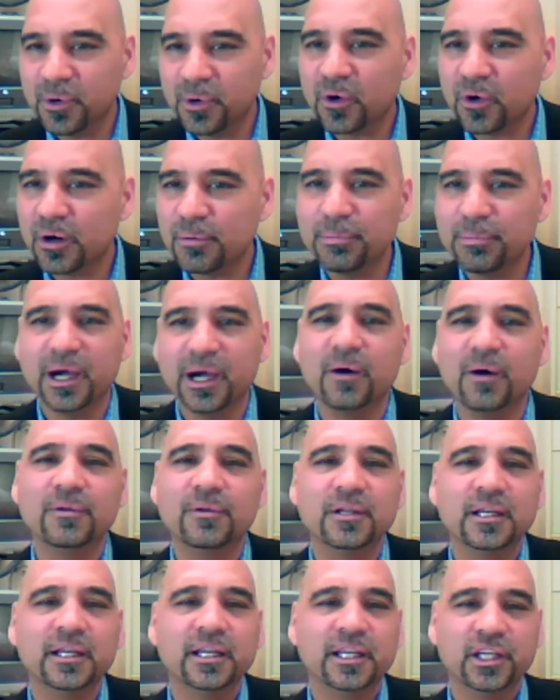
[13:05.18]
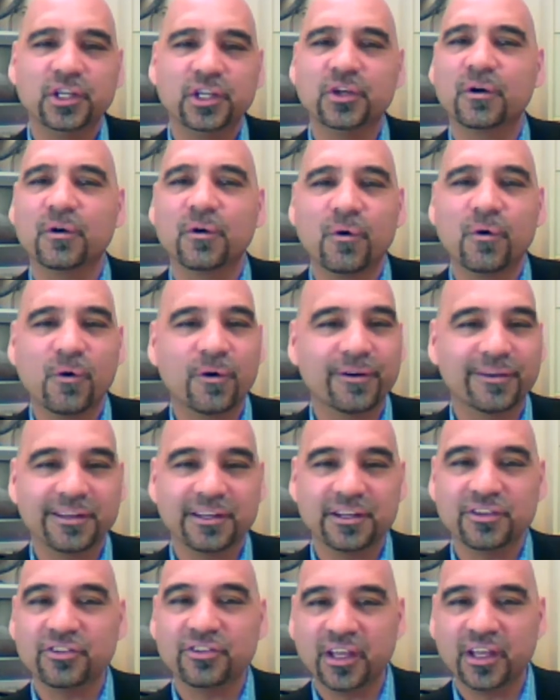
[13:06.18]
uh, tell me a little bit more
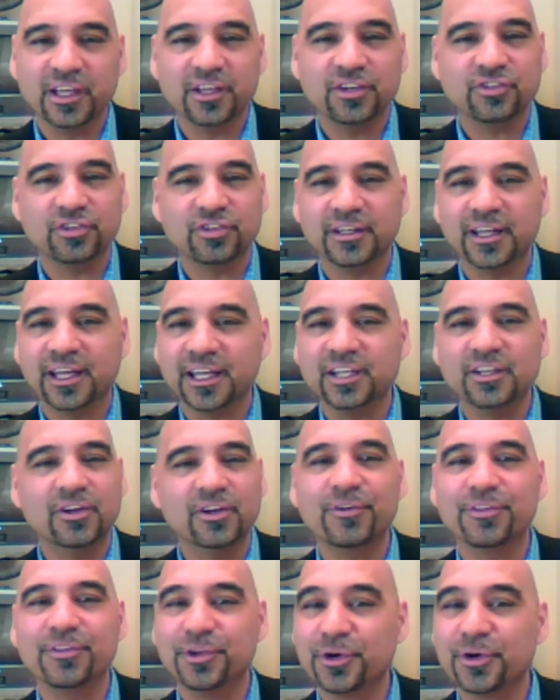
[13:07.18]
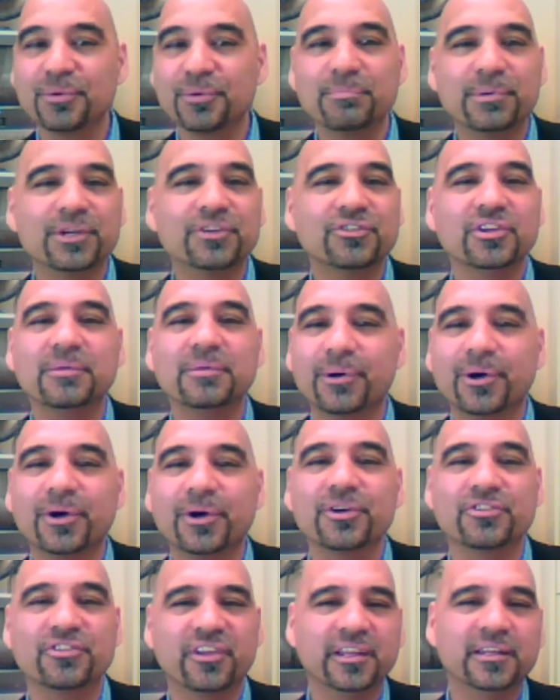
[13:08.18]
about your
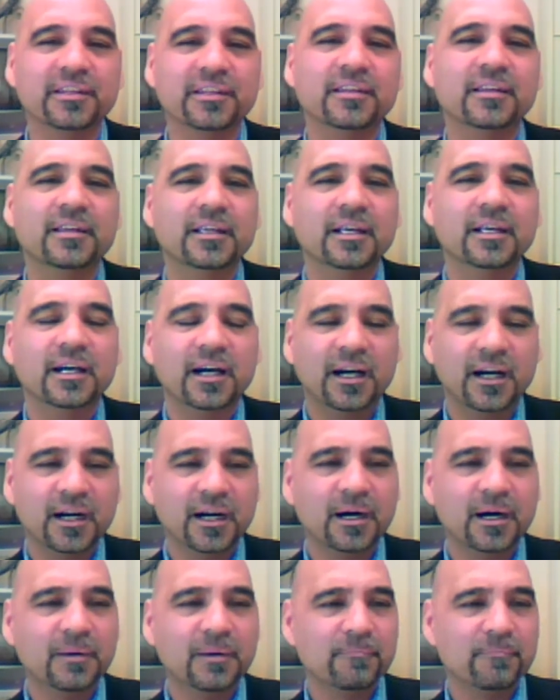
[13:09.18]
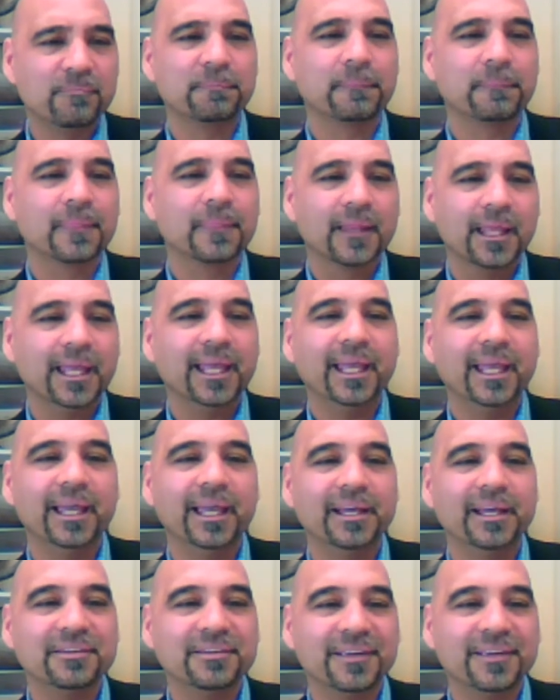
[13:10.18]
organization. I know you're a busy person.
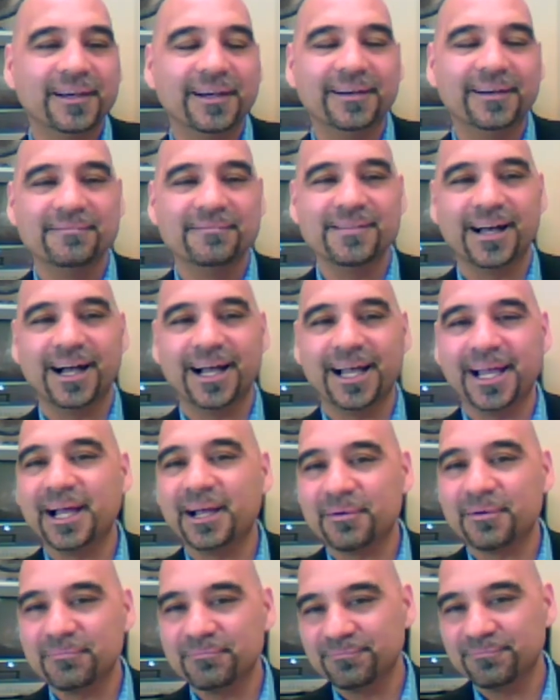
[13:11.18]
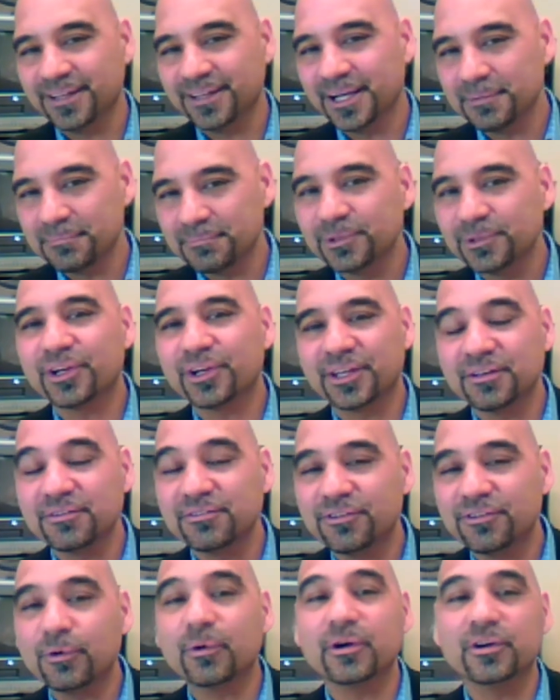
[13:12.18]
Um, and uh,
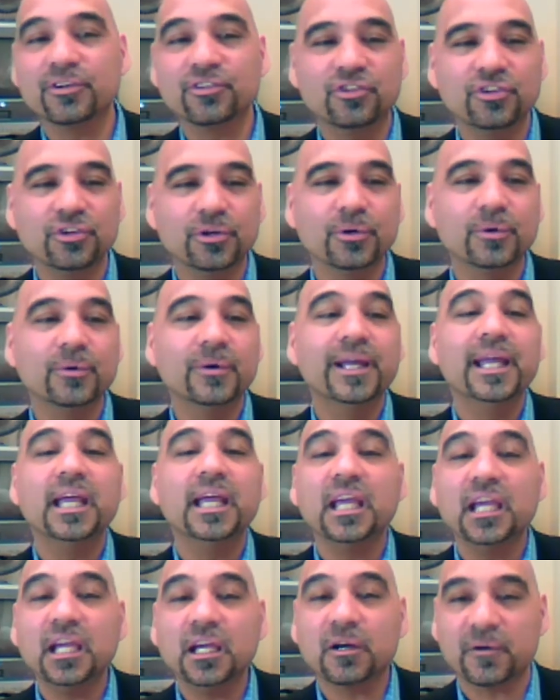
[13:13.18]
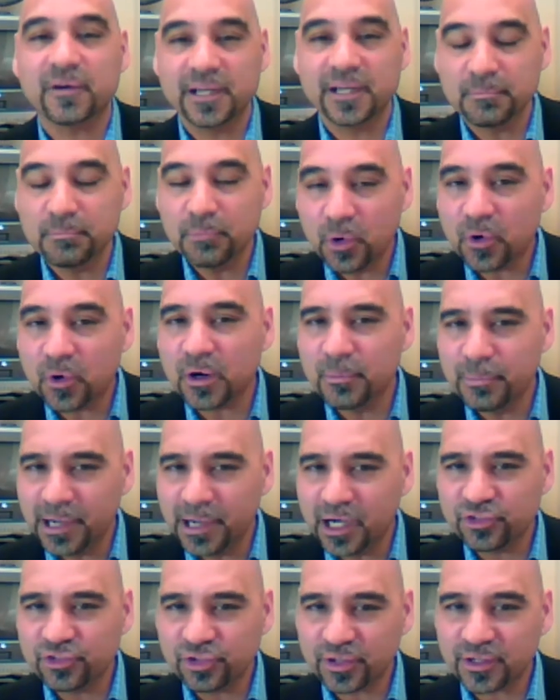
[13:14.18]
I, I, am looking forward
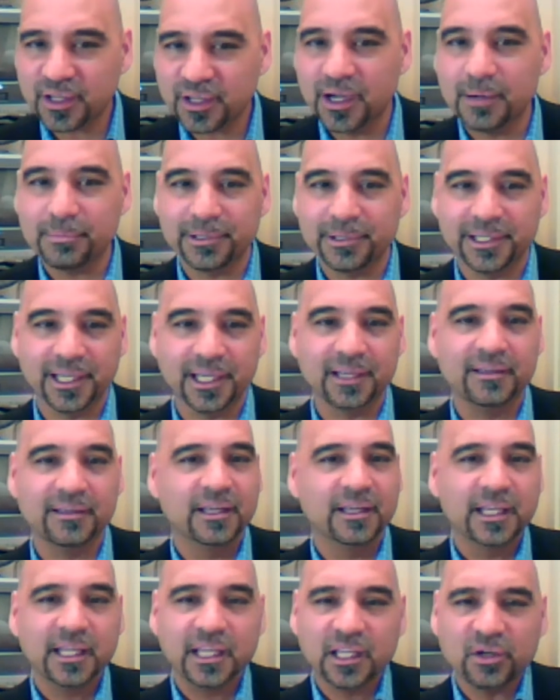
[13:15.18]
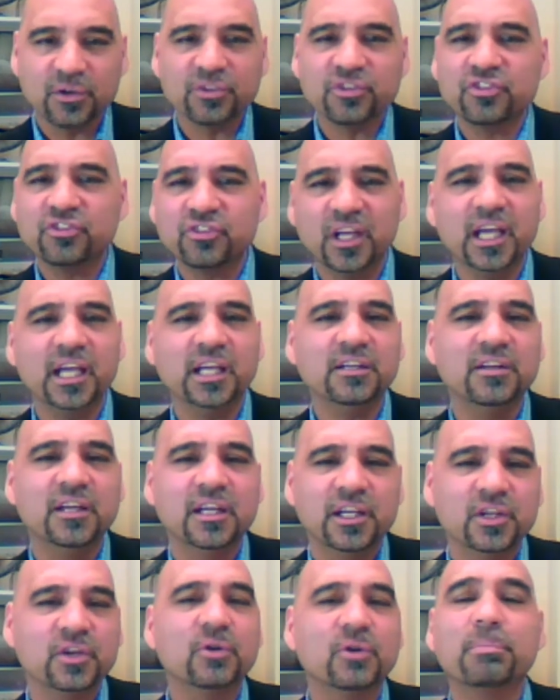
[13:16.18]
to hearing more about your
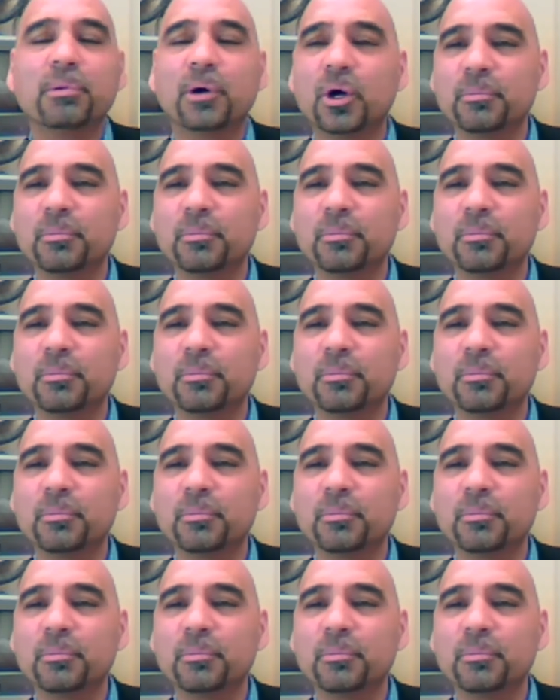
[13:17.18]
company.